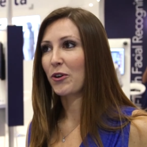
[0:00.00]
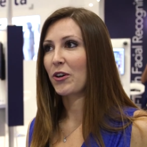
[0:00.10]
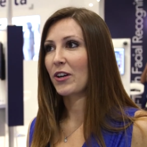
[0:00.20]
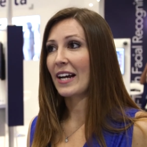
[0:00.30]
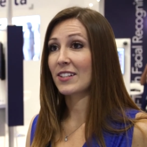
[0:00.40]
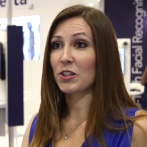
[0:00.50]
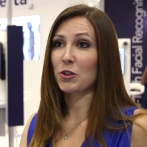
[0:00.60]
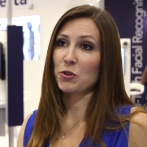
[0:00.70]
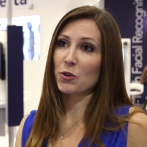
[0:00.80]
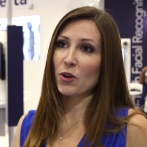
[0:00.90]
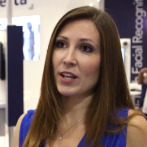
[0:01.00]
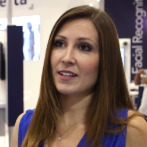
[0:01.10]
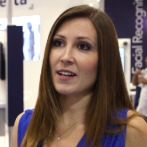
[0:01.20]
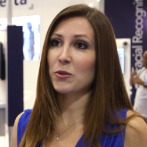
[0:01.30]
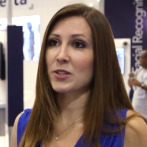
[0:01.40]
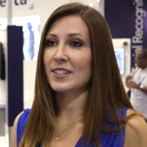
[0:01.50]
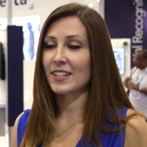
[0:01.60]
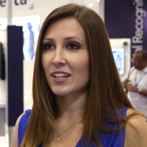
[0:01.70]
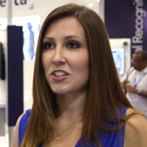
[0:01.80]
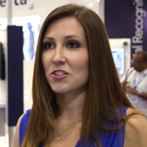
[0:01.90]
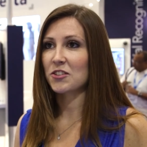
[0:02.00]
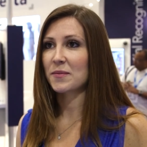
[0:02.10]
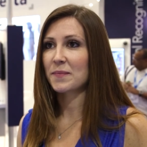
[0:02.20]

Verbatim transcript: for access control and authentication.